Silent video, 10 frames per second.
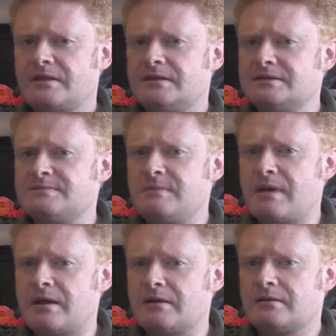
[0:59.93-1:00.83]
Things have been
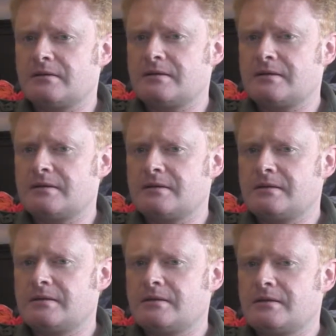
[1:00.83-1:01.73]
better.
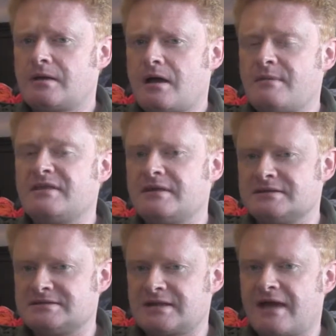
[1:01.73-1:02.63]
I mean,
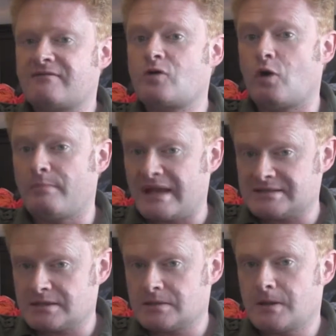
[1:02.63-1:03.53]
things have got
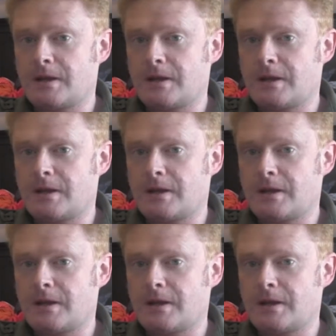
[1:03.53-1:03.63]
better.